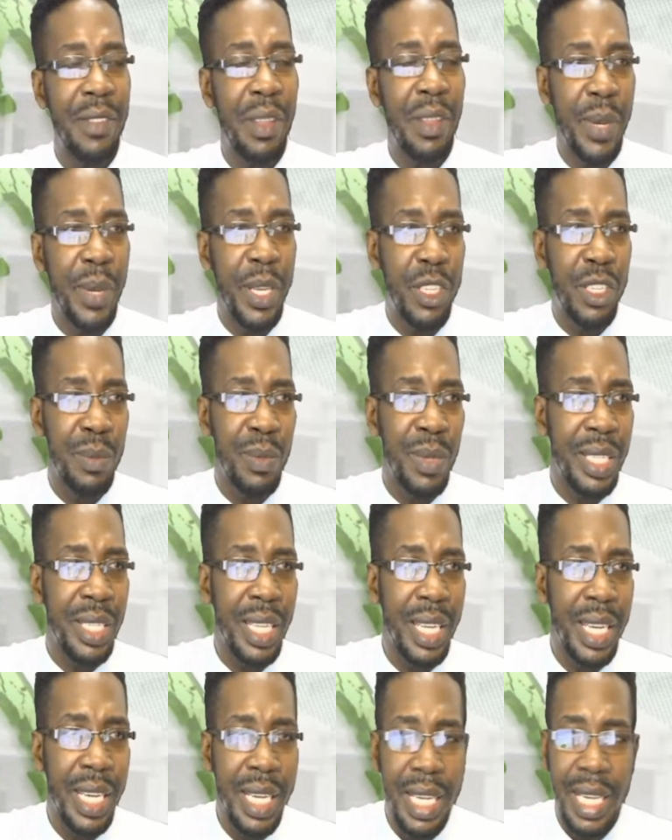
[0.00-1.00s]
the picture, but
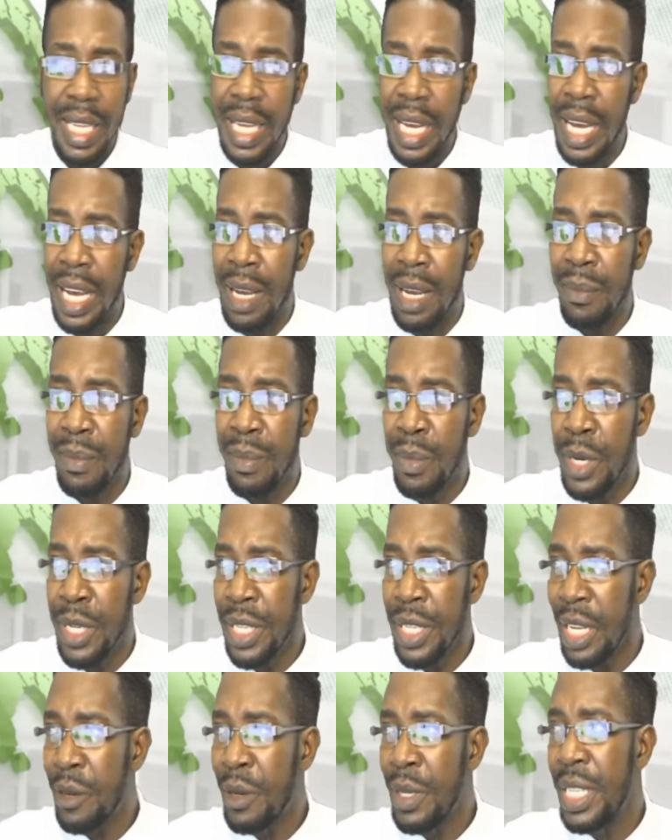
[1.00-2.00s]

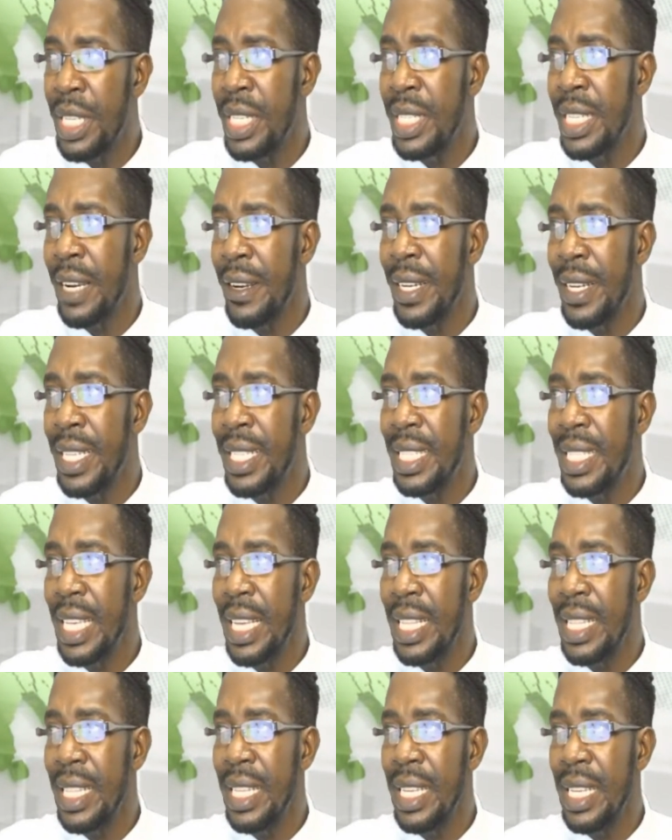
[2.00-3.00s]
birthday greetings are
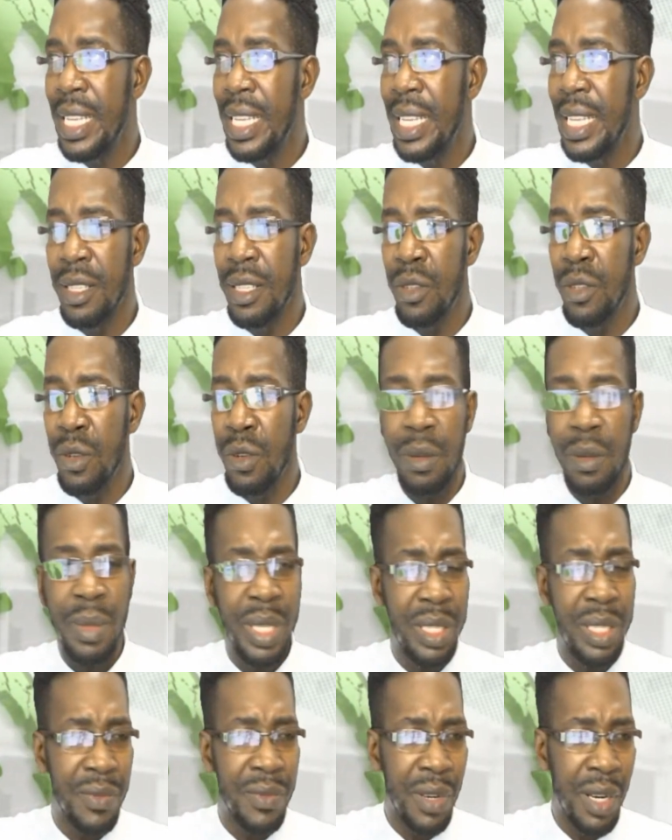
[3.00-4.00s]
extended to
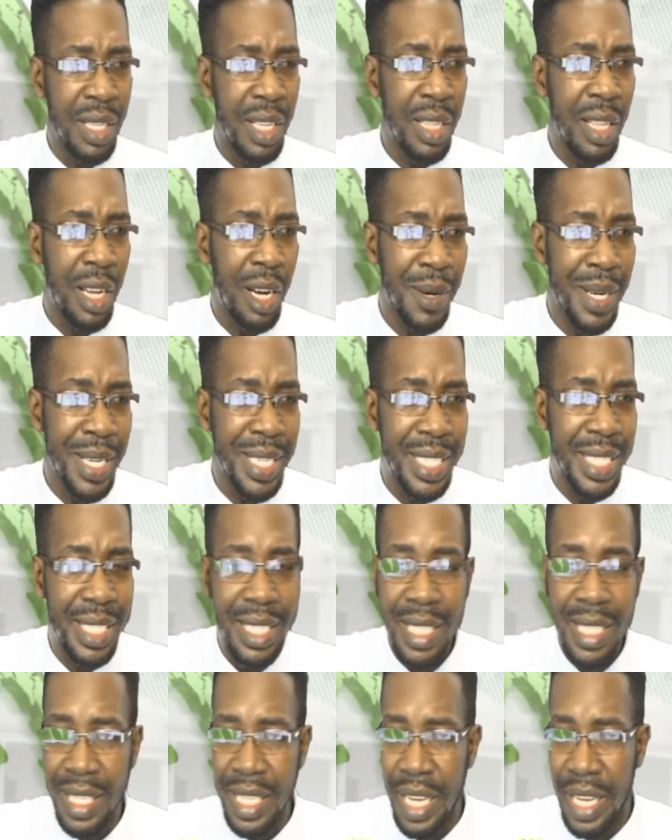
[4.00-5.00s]
Miss Vola Lawrence
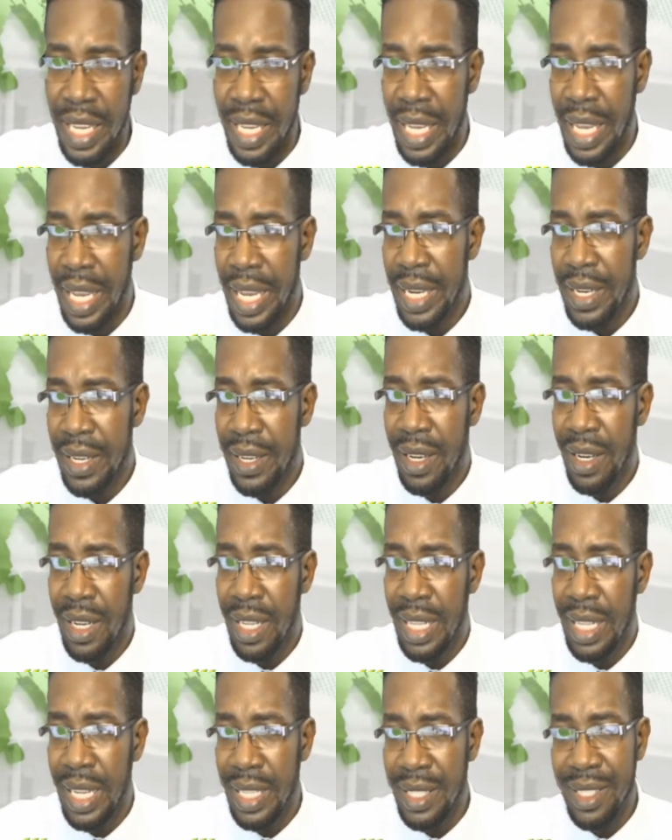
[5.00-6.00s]
today.
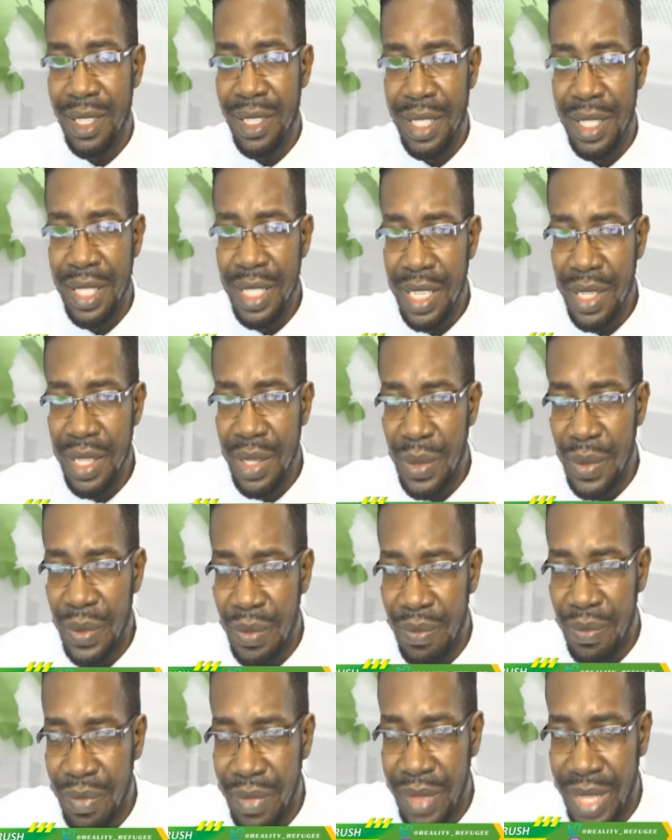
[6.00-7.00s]
Let's continue.
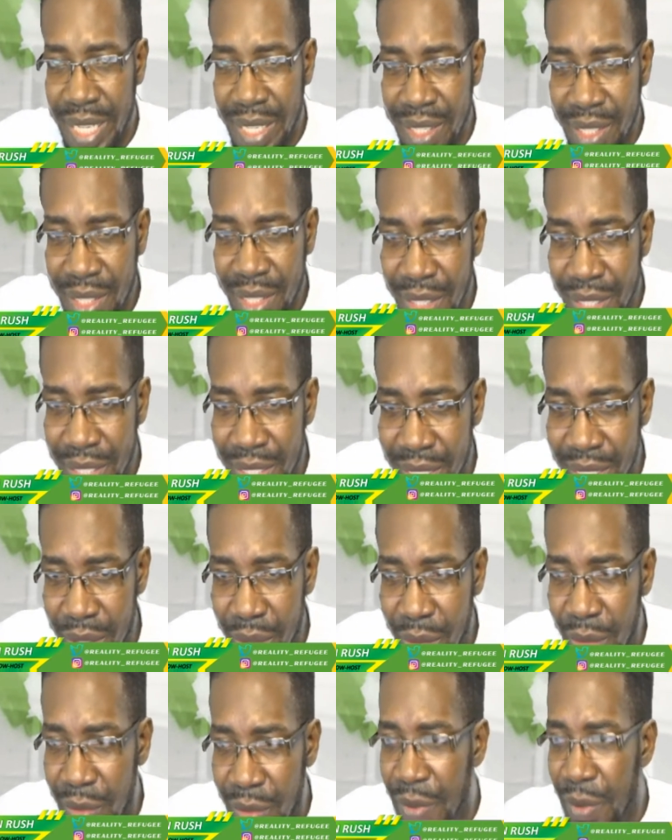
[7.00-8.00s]
Let us
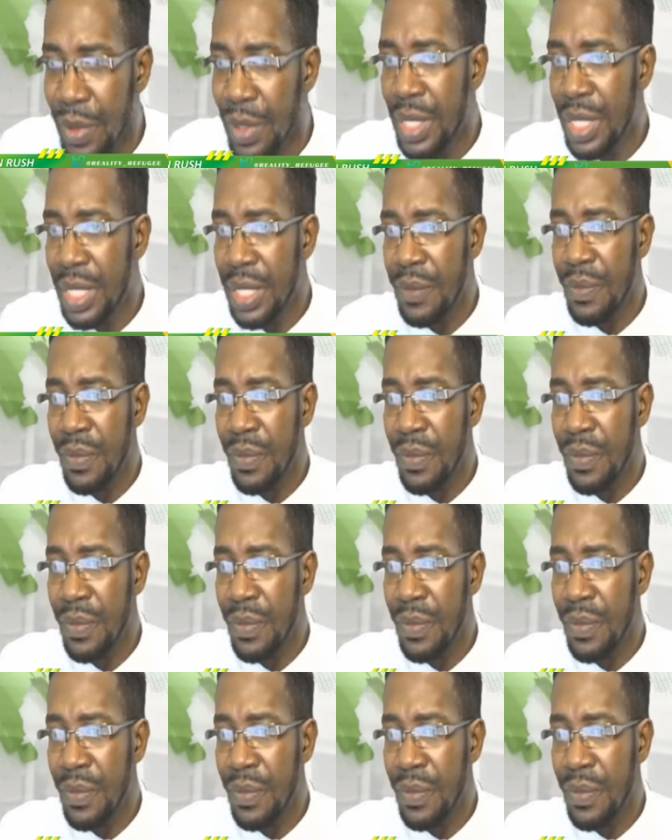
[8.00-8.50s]
continue, folks.